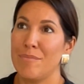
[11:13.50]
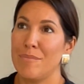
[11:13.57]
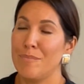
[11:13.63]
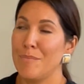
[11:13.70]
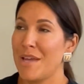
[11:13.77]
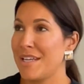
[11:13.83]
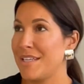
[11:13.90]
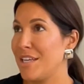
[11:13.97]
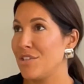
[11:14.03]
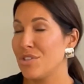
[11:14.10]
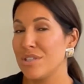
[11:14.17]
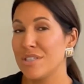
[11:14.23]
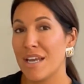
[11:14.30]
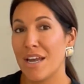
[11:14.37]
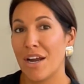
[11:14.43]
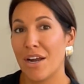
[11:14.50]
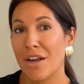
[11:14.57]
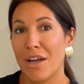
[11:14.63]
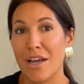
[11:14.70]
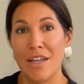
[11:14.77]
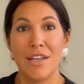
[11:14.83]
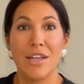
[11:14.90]
meditation day
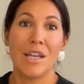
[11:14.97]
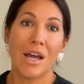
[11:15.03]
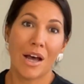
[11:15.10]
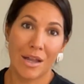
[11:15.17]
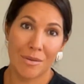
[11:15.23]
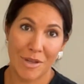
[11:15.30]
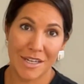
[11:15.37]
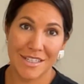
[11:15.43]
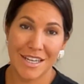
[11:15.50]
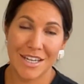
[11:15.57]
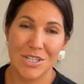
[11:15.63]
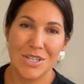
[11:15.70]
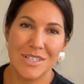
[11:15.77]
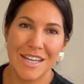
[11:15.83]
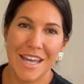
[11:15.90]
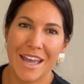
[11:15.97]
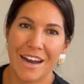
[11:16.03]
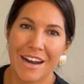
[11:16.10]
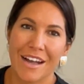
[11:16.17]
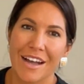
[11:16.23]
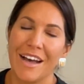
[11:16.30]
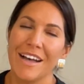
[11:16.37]
Erika and non-meditation day
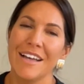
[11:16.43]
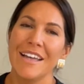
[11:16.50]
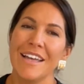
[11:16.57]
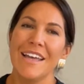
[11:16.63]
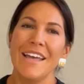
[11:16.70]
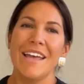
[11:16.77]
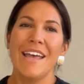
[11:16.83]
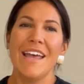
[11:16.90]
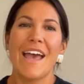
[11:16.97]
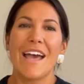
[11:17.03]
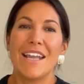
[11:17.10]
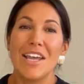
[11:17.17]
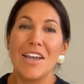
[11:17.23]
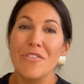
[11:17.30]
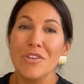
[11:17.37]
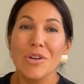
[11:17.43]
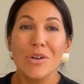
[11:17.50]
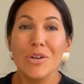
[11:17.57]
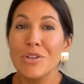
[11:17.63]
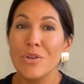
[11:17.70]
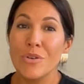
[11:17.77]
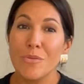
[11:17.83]
Erika. And if
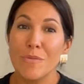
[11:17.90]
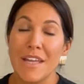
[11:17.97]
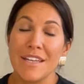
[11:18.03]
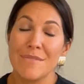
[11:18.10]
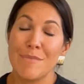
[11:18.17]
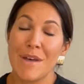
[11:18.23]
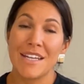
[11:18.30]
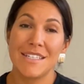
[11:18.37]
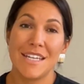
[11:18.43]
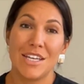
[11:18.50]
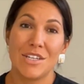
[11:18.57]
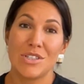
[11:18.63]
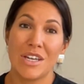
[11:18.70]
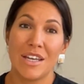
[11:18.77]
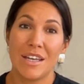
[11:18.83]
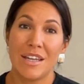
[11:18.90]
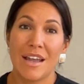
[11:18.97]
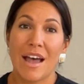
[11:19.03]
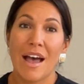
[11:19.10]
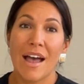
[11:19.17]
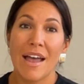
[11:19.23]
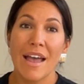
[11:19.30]
you're new to meditation,
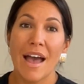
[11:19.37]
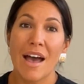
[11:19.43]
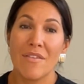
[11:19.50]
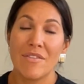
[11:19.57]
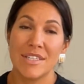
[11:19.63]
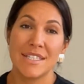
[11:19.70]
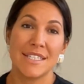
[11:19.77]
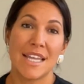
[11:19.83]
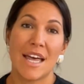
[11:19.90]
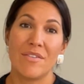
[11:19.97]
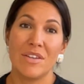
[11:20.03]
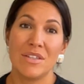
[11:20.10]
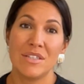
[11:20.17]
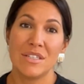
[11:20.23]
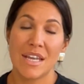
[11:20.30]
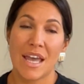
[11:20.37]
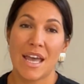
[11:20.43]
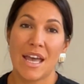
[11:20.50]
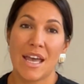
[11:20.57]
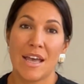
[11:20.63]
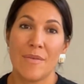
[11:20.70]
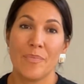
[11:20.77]
I have a
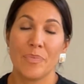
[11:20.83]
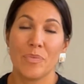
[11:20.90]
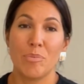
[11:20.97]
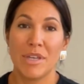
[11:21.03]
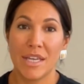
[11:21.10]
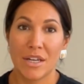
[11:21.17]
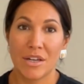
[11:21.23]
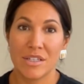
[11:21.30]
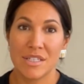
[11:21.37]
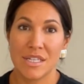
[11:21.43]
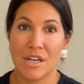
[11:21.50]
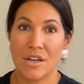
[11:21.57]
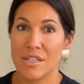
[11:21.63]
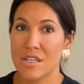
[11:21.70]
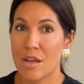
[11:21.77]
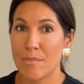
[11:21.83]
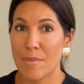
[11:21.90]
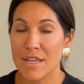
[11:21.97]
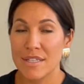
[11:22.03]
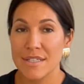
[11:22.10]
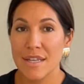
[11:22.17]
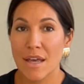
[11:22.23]
7-day beginner series on my
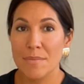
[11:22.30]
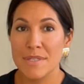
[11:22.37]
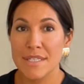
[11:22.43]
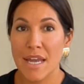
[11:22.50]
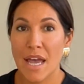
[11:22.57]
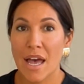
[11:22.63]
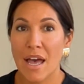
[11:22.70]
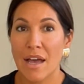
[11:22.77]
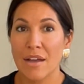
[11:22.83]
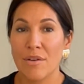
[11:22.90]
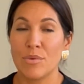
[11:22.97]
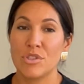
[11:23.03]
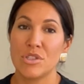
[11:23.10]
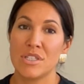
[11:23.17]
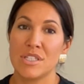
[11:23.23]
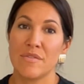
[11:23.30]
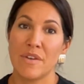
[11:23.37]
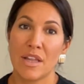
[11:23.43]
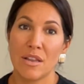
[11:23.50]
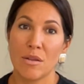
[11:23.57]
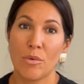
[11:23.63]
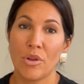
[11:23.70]
Substack, which is
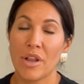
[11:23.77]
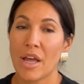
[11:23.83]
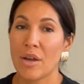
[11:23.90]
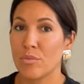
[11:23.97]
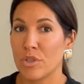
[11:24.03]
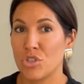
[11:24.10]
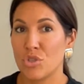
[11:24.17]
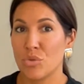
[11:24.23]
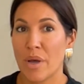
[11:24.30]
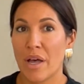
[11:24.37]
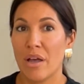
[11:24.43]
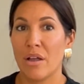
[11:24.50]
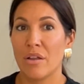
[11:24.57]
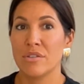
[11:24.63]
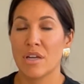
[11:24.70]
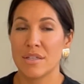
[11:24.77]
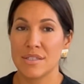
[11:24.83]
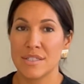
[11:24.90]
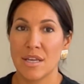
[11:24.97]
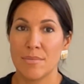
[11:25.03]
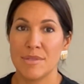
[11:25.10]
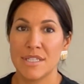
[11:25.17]
available at
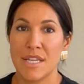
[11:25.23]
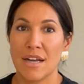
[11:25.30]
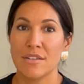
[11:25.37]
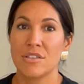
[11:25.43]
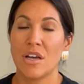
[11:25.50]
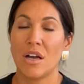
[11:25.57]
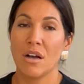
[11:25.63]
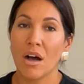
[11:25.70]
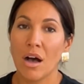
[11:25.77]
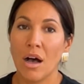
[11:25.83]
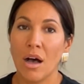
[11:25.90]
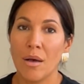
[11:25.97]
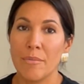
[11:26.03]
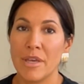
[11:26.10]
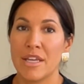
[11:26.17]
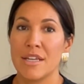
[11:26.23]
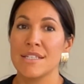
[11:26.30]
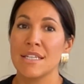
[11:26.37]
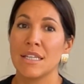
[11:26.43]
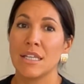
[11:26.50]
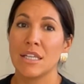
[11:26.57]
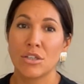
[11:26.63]
rituel.substack.com. It is
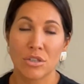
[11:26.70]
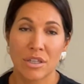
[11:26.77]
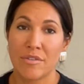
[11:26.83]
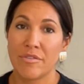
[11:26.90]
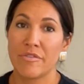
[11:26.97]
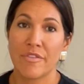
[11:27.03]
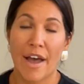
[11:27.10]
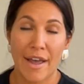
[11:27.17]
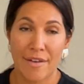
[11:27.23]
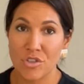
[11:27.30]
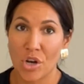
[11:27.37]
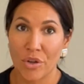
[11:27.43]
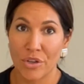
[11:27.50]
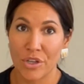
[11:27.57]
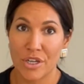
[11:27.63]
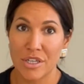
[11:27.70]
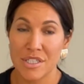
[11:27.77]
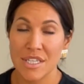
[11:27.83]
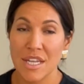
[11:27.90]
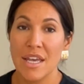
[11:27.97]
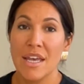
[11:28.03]
literally $5,